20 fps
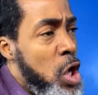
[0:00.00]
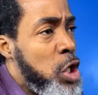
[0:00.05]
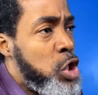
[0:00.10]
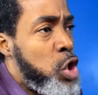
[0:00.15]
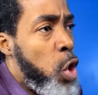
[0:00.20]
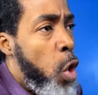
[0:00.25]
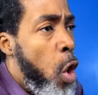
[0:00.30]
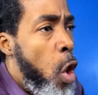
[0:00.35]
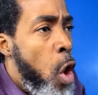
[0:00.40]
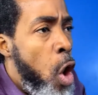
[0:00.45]

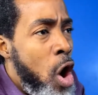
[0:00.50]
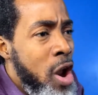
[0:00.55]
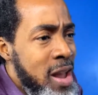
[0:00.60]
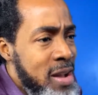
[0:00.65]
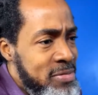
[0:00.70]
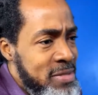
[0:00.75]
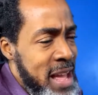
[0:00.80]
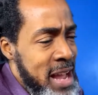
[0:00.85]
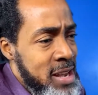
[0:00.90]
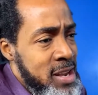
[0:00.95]
So all
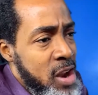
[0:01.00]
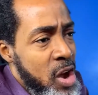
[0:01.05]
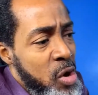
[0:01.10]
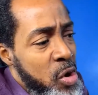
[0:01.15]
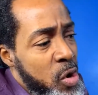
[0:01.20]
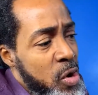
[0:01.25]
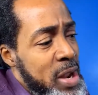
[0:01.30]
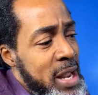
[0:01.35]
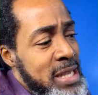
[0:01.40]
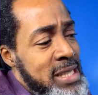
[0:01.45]
of that now
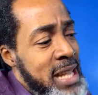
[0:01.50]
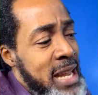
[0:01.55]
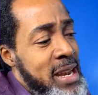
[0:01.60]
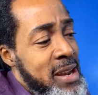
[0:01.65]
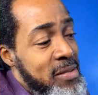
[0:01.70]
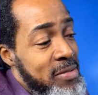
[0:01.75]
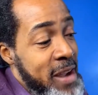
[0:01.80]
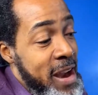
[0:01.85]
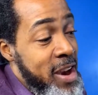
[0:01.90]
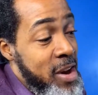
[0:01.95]
creates an
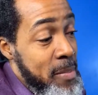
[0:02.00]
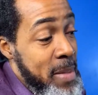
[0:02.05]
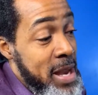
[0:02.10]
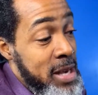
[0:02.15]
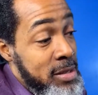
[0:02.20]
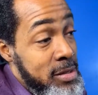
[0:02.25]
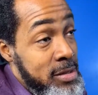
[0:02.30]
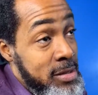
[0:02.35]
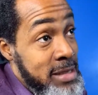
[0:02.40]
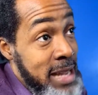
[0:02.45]

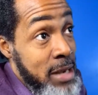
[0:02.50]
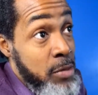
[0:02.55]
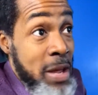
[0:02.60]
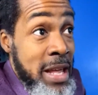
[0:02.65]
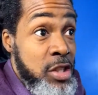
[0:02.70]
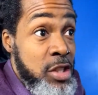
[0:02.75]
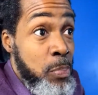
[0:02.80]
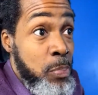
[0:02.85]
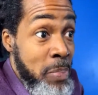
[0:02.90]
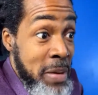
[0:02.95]
environment that
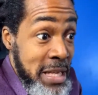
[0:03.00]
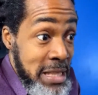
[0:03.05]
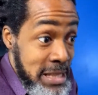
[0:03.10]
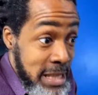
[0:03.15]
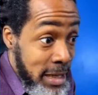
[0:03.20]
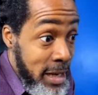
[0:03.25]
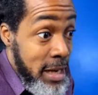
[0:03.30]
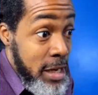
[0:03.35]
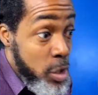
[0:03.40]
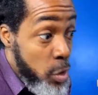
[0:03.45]
is
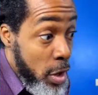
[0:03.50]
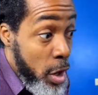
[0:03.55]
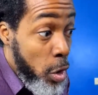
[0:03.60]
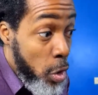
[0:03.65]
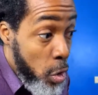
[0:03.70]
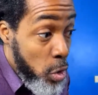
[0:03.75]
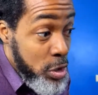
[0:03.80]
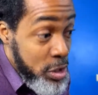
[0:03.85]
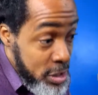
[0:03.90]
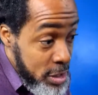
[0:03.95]
basically going to
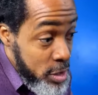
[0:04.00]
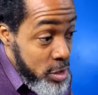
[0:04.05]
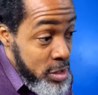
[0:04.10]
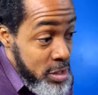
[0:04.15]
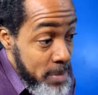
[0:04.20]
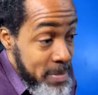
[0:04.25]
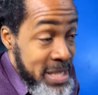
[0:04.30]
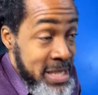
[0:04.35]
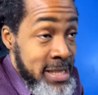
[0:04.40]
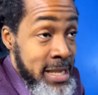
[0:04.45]
cause you
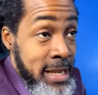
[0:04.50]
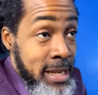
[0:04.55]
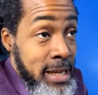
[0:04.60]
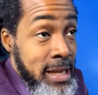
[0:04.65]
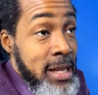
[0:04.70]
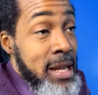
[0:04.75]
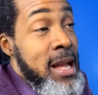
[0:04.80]
to be sick.